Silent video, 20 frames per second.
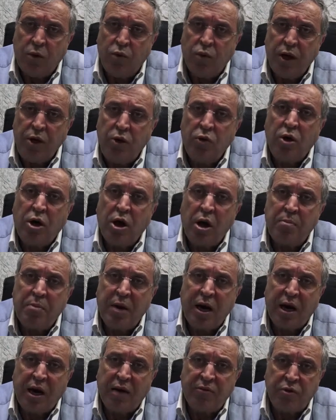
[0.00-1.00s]
when you come
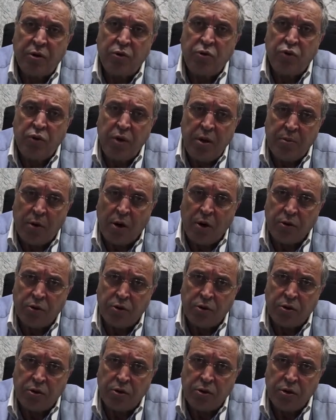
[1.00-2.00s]
back after 3
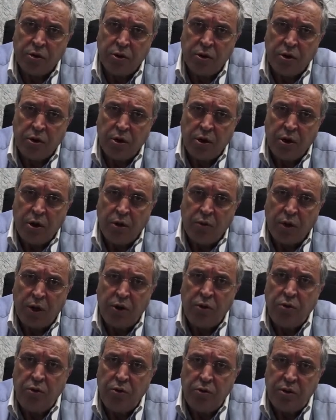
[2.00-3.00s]
months,
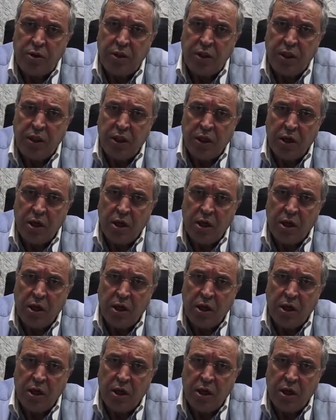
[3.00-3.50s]
what do you see?